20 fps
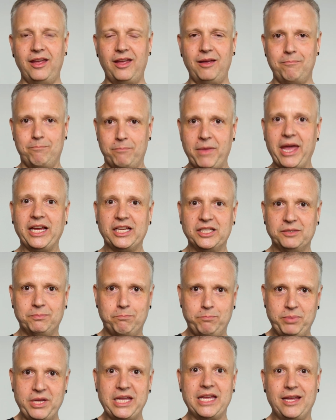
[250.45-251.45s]
It makes
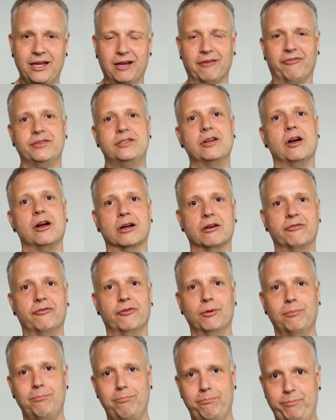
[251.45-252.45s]
being a
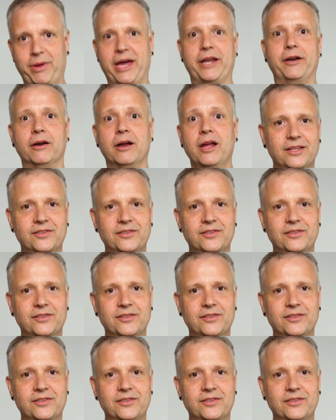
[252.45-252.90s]
photographer better.